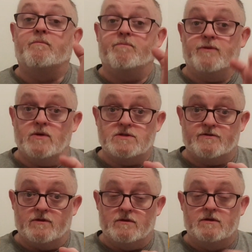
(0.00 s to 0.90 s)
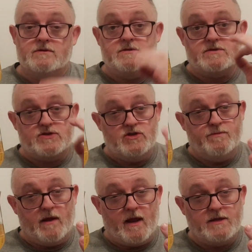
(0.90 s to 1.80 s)
Beautiful,
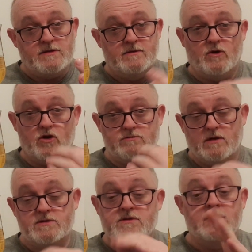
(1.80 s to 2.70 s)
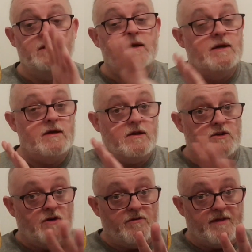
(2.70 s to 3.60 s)
super light, almost
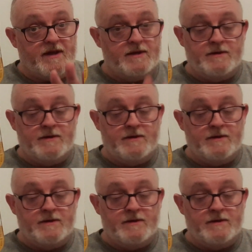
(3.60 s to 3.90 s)
not there.